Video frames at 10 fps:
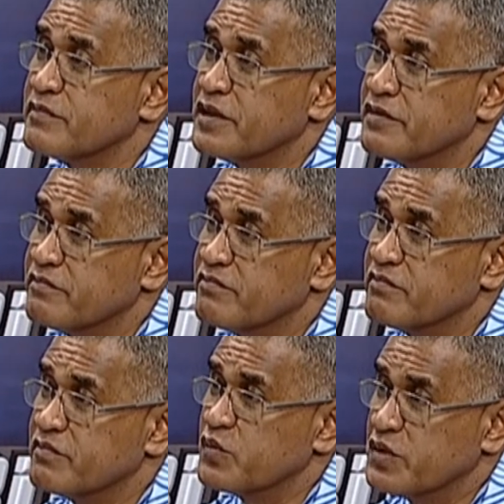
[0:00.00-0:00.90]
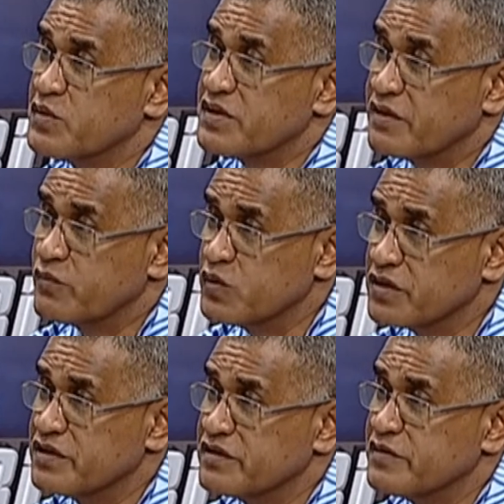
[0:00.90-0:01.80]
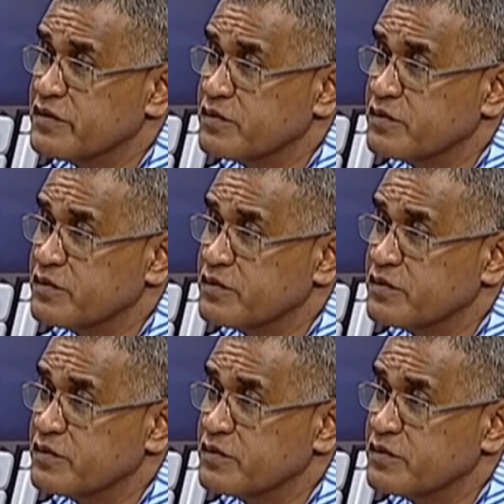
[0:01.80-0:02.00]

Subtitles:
and when you start working,